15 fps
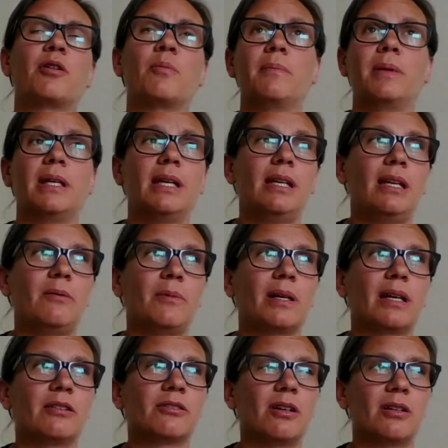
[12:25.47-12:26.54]
from the beginning
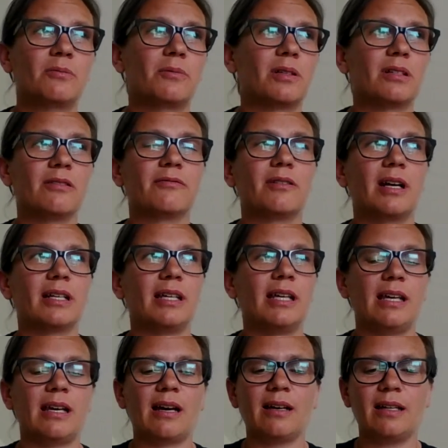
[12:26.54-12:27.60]
when I started working for
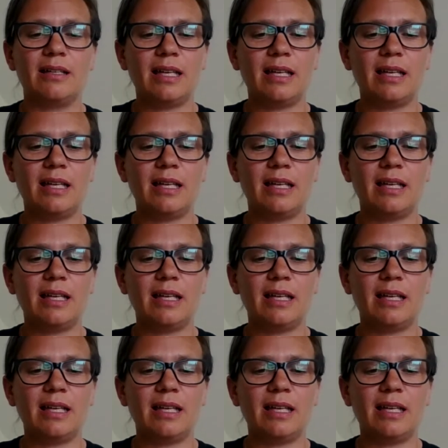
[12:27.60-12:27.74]
IKEA.